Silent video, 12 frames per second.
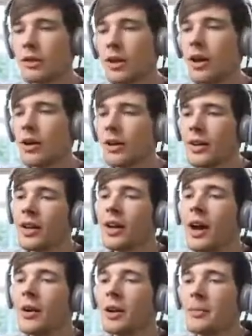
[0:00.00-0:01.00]
So
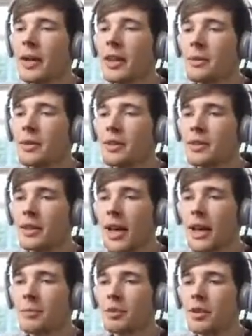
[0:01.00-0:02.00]
I'm going to make them into
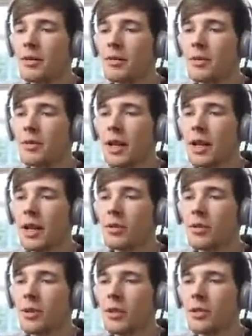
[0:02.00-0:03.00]
slabs after we've taken out
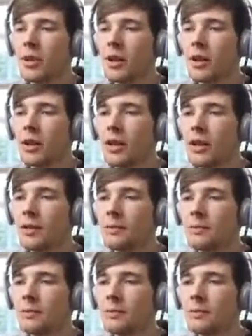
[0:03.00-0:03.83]
all this dirt here.